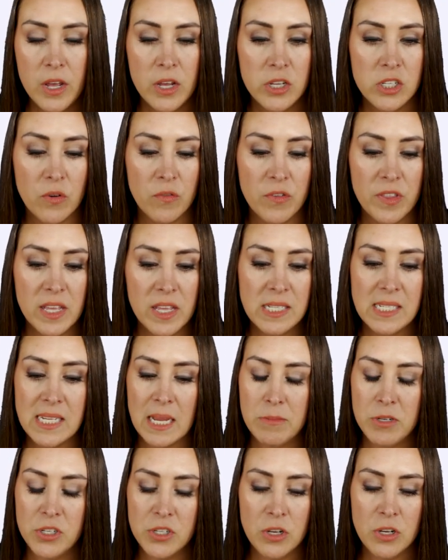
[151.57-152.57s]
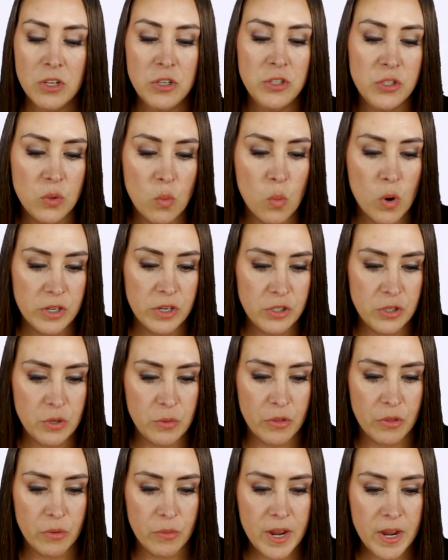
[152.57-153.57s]
So for this, I'm just gonna do one,
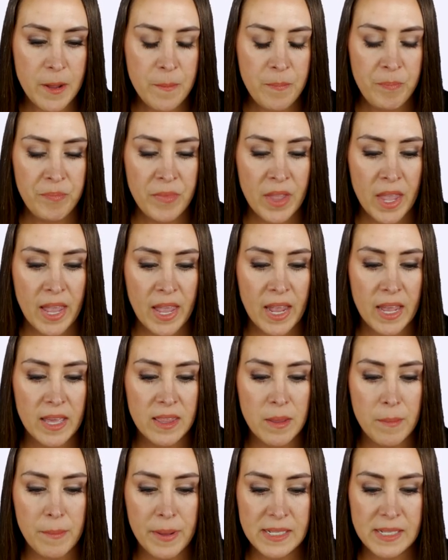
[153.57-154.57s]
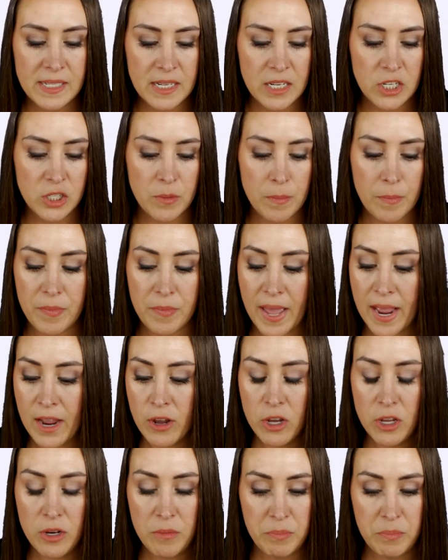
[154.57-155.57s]
two, three, and the message,
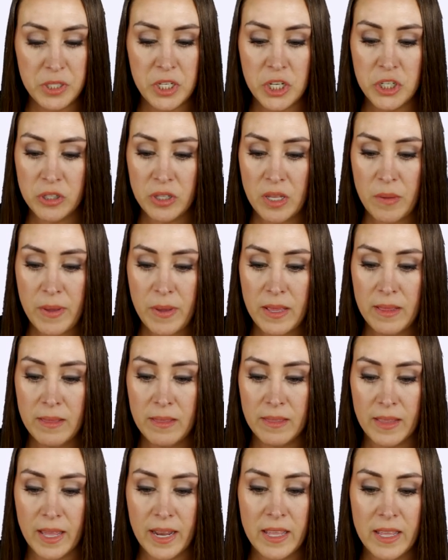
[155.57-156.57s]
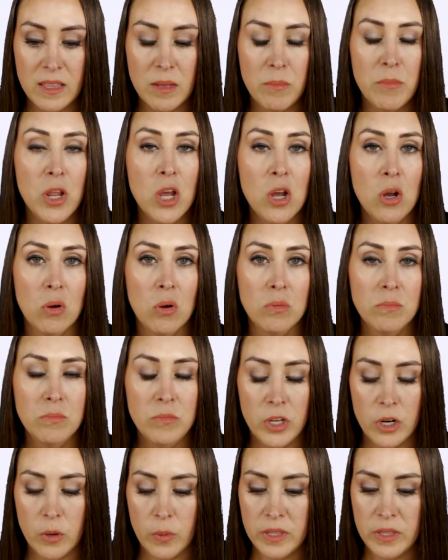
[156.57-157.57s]
that could potentially be letting them know,
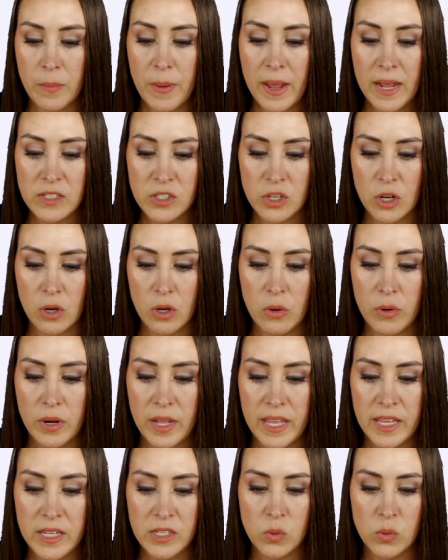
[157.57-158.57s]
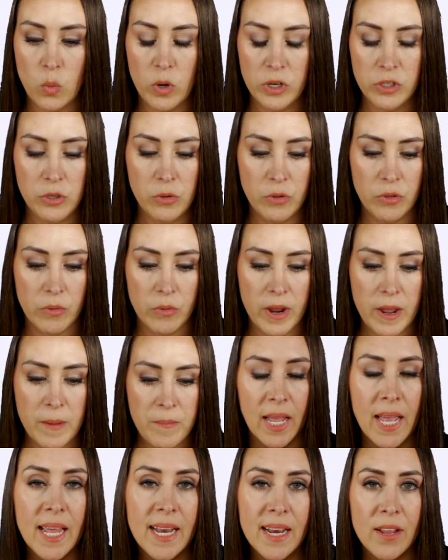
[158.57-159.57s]
you know what, the passcode is one two three.
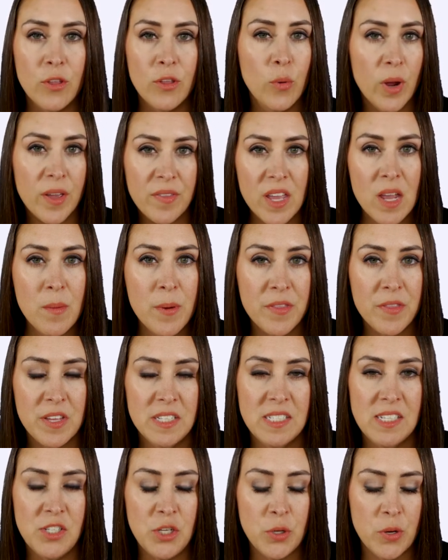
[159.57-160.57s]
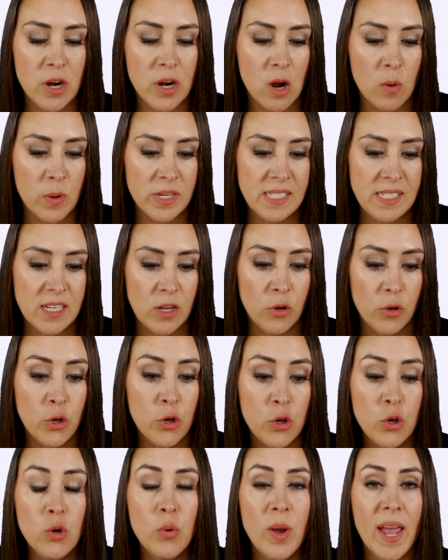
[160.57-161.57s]
Now the great thing about this is you can always tell
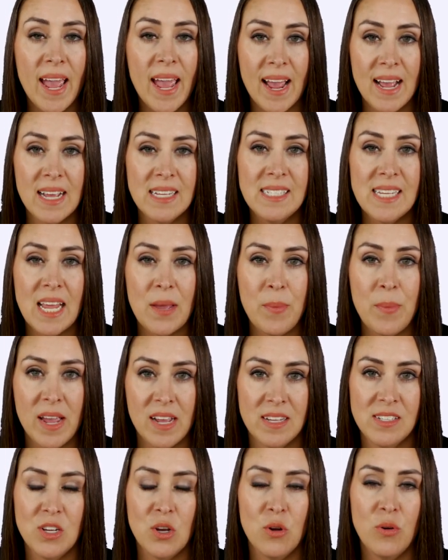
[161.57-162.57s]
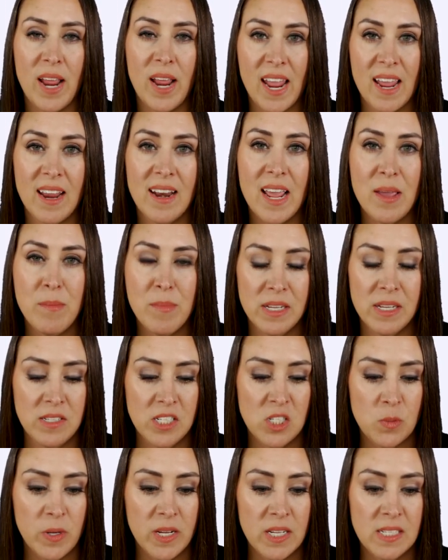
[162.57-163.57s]
who has a passcode and a
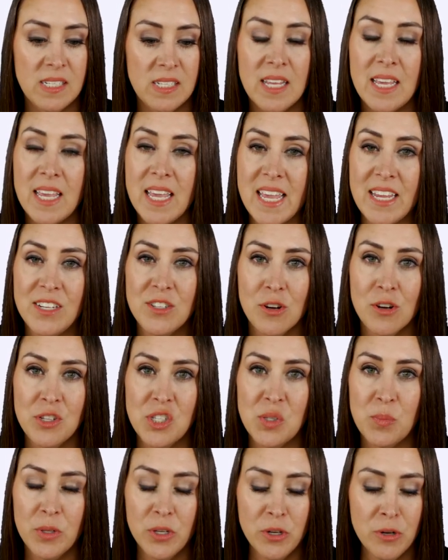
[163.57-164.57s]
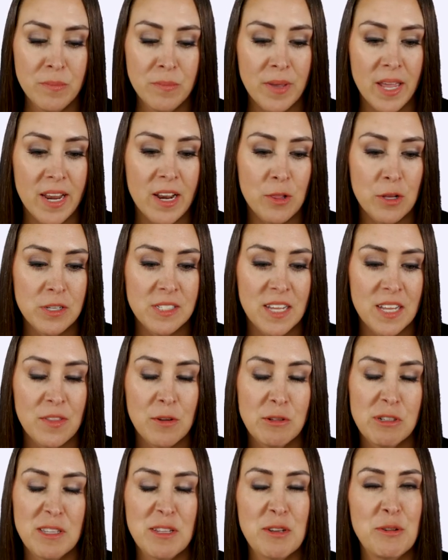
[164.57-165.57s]
message because the key turns blue and it looks like
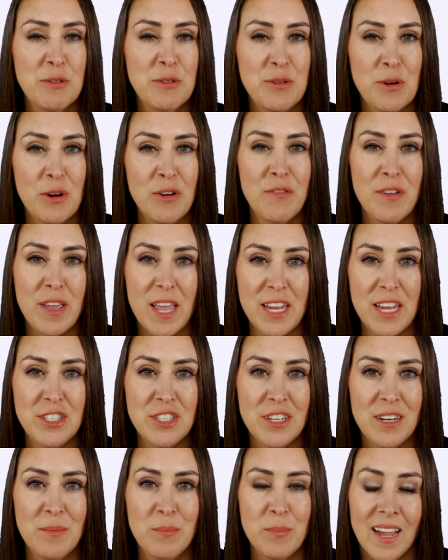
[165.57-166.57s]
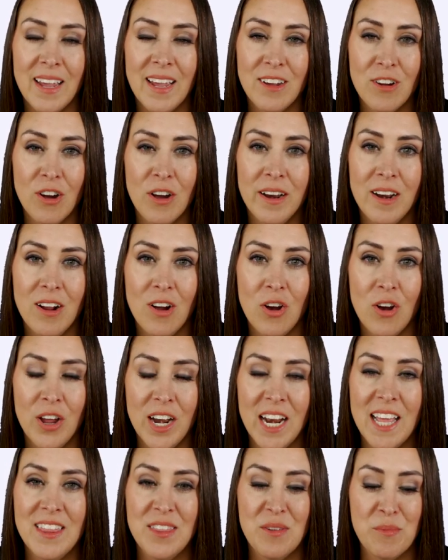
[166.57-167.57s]
there's a little notification icon
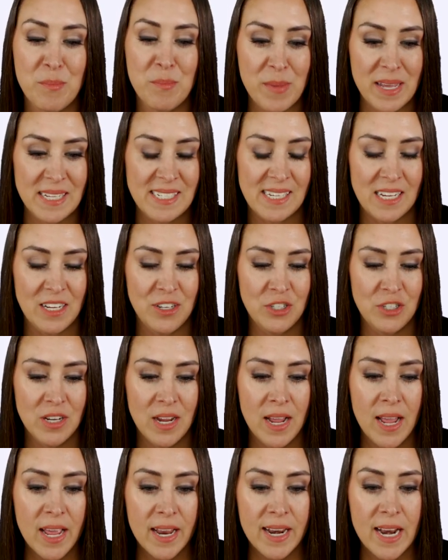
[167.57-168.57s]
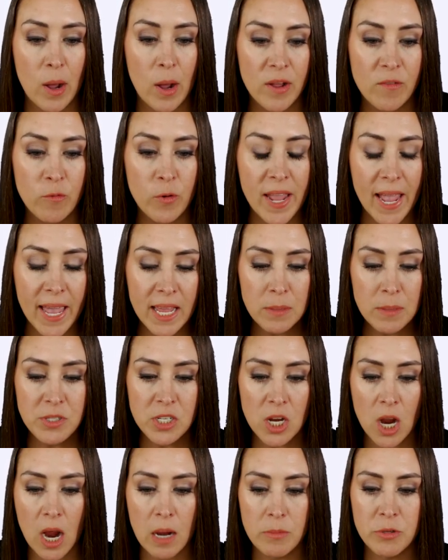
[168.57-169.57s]
on the message. Now if we head up
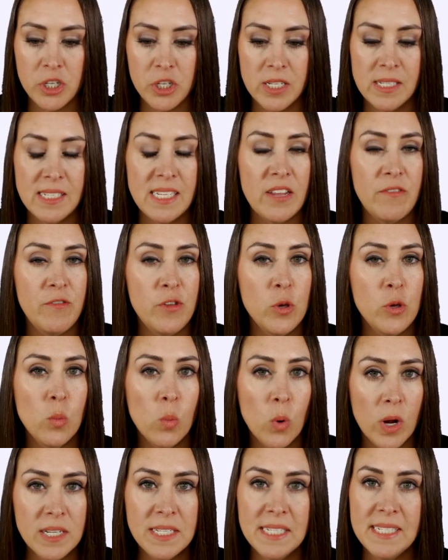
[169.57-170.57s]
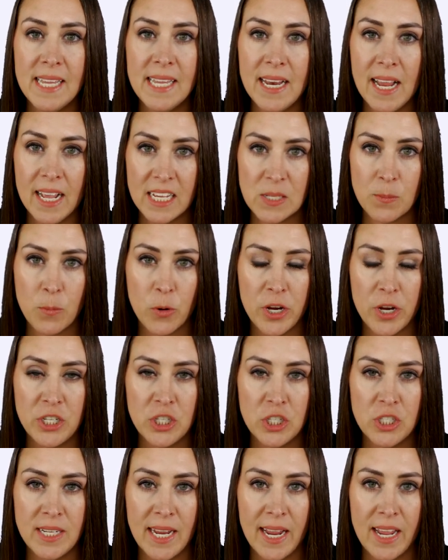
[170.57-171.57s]
to options, if you want to send an
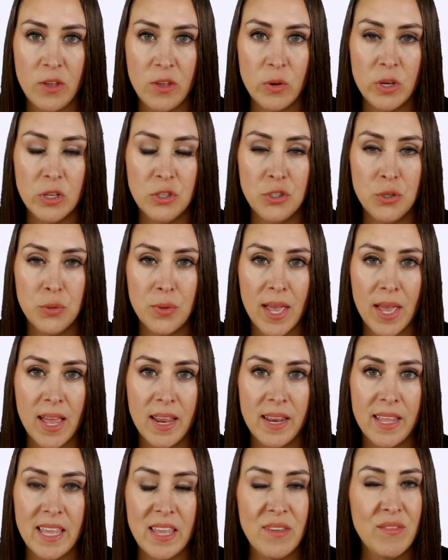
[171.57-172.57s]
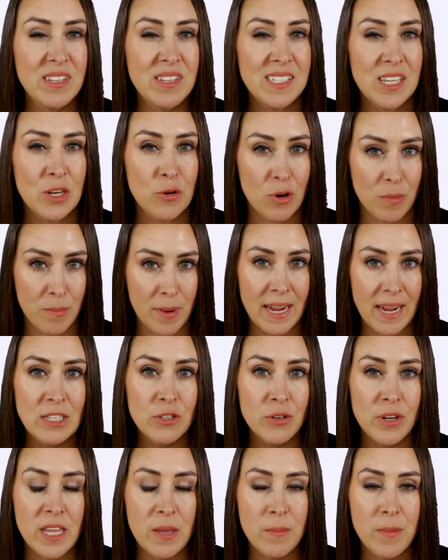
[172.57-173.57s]
expiration date, you can do that, even send
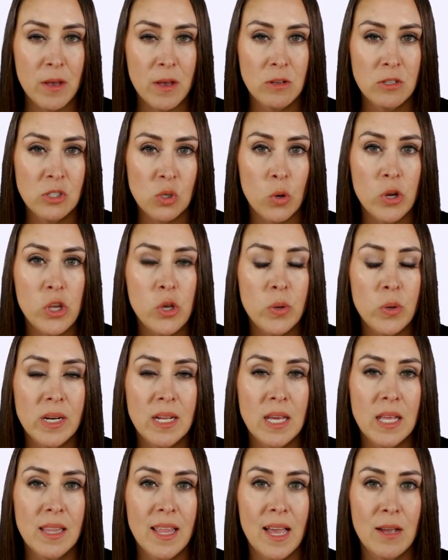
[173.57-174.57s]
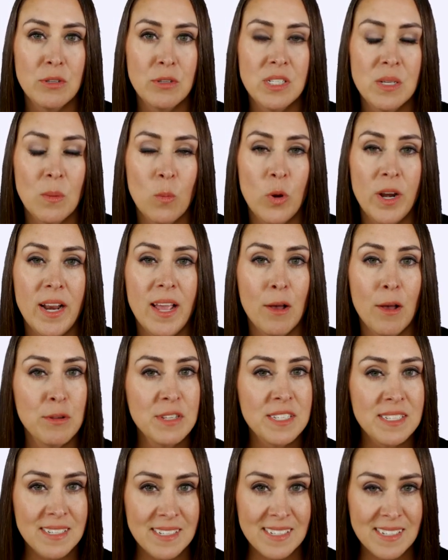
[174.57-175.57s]
reminder emails, or you can allow someone
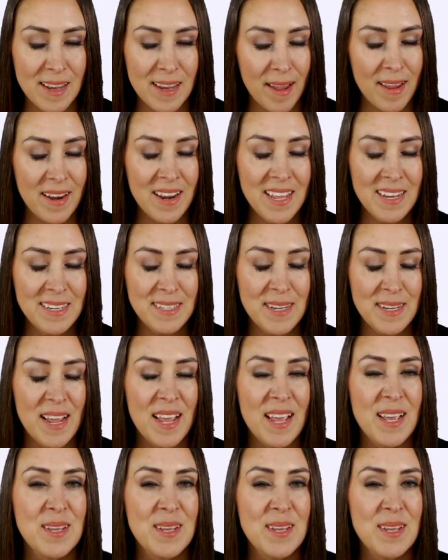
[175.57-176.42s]
else to sign it.